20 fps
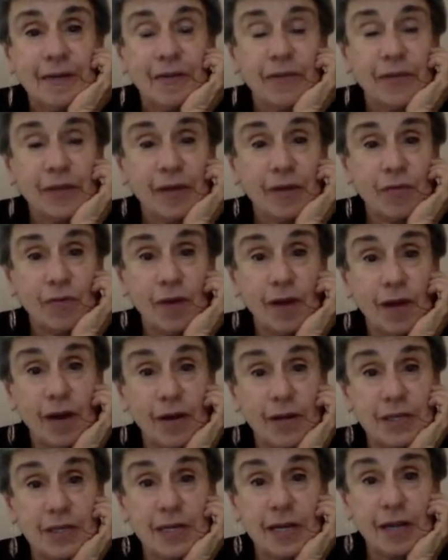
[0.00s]
think of
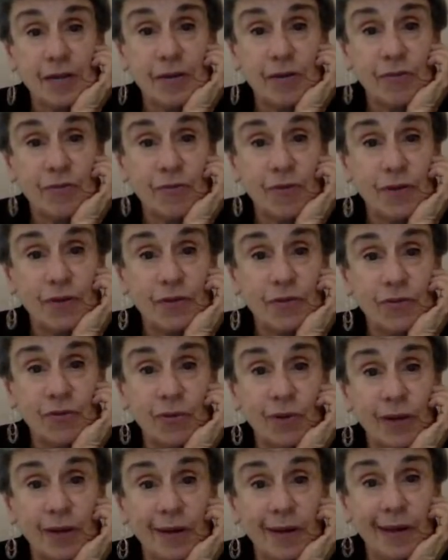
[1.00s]
our Italian friend
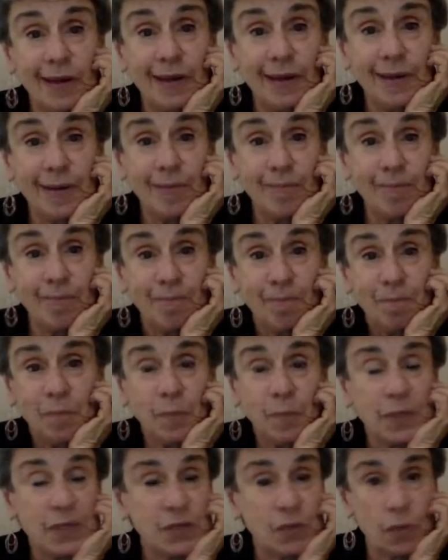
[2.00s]
Striganana,
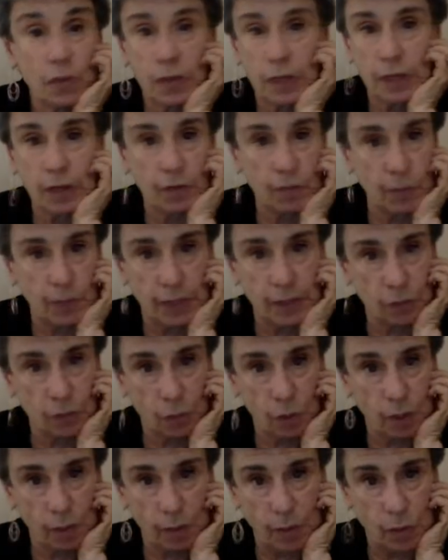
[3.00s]
but don't think of me as
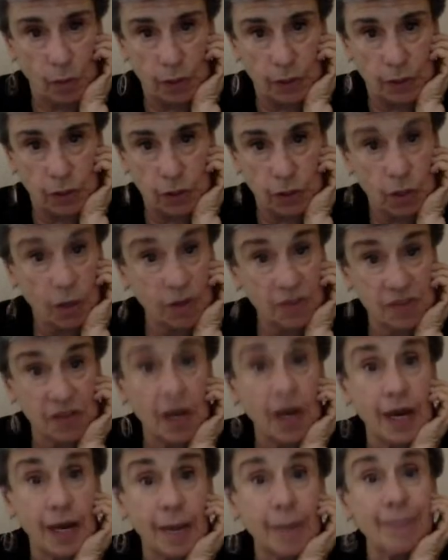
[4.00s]
Grandma Witch, because
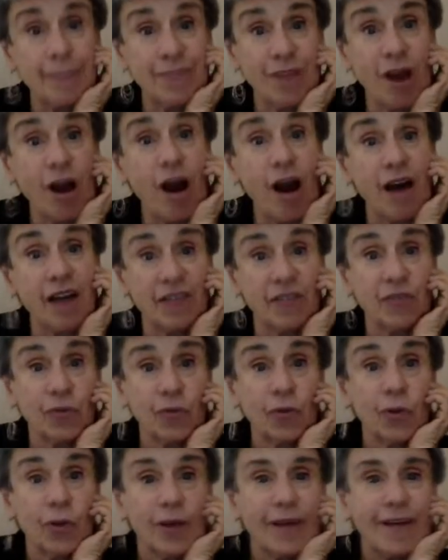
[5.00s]

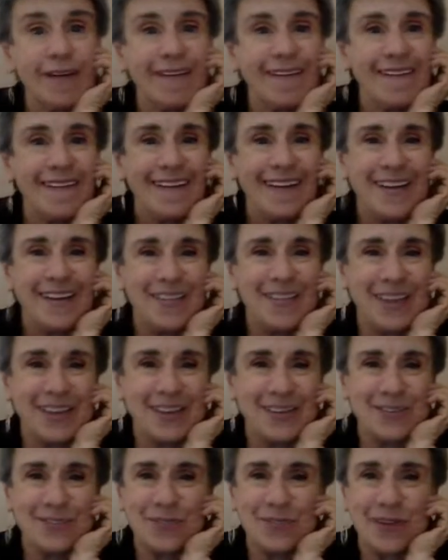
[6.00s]
I'm not.
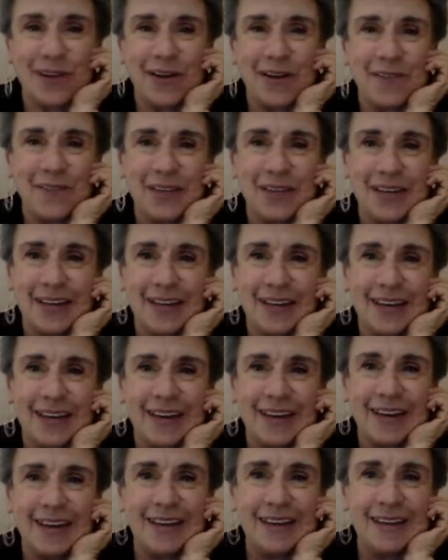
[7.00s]
Thanks for coming,
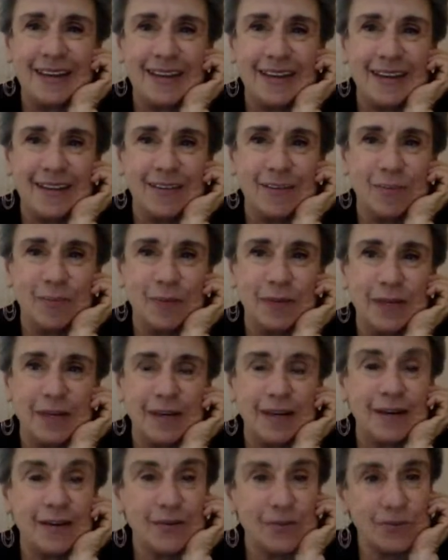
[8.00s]
and it has
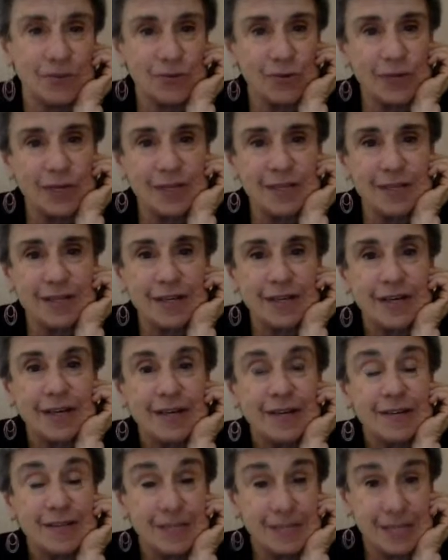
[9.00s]
been a treat
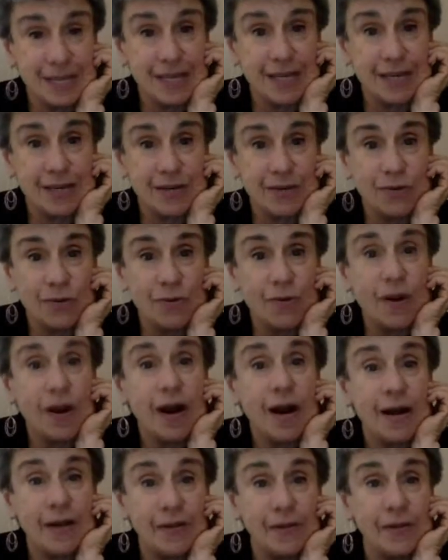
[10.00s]
to take you
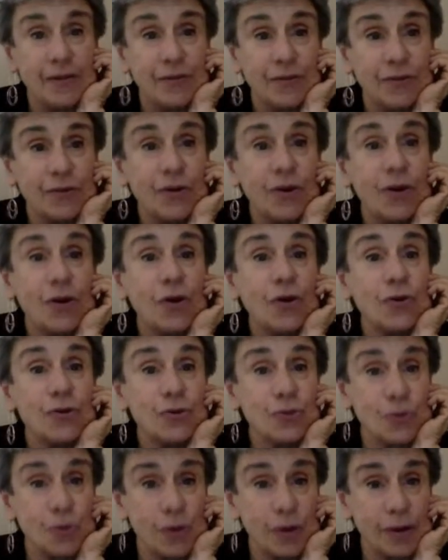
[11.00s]
on this
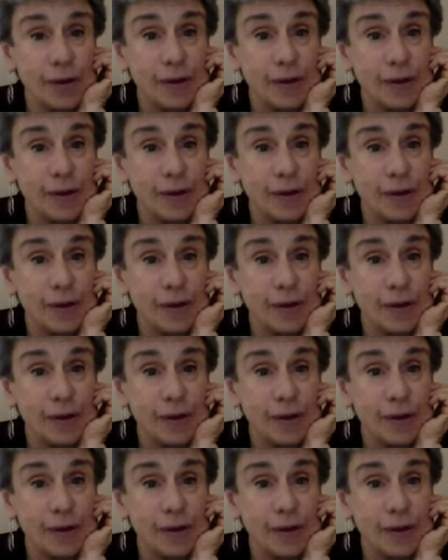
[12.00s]
tour.